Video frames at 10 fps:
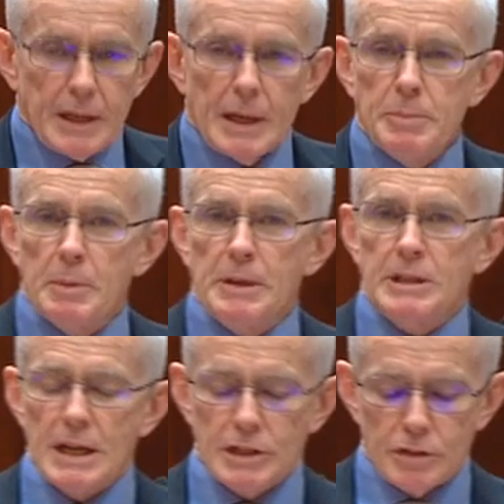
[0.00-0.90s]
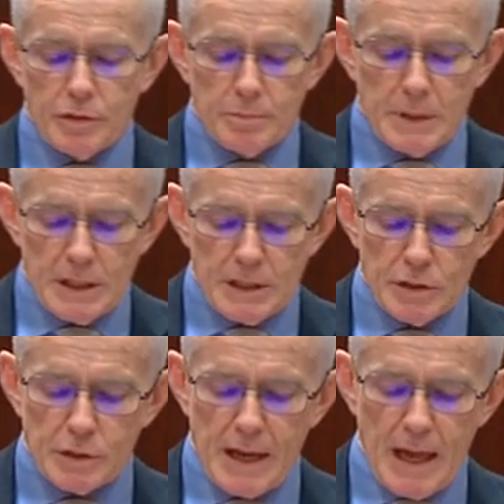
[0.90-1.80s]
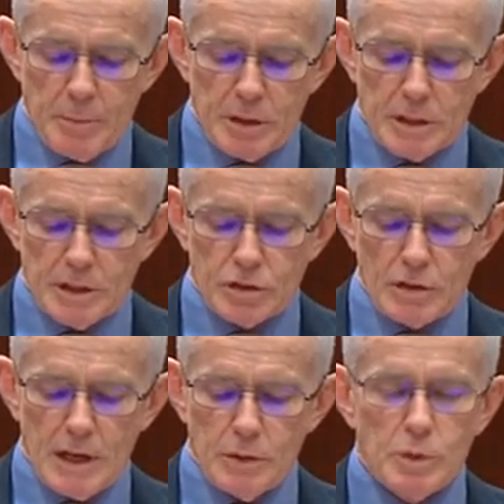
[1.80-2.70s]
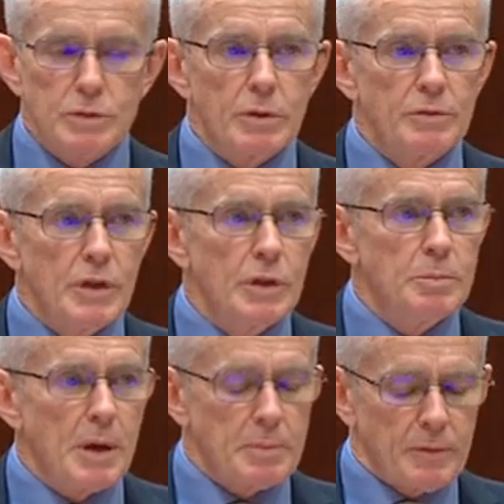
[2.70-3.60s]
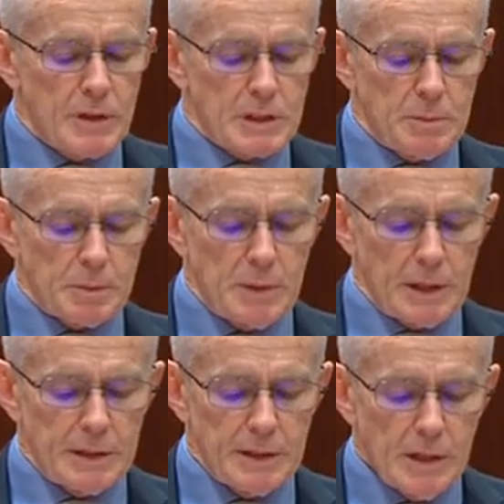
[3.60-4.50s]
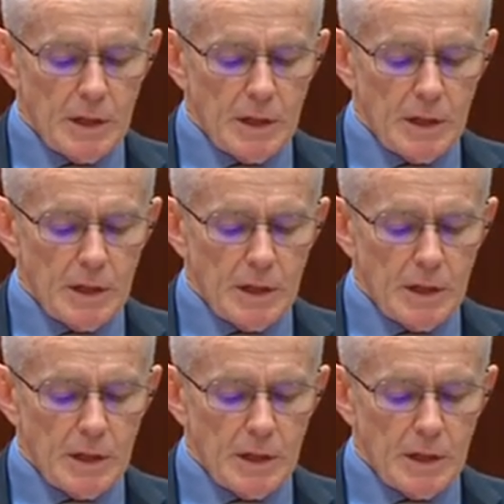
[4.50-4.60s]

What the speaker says: Implementation of medicinal cannabis in Australia was reviewed by Professor Macmillan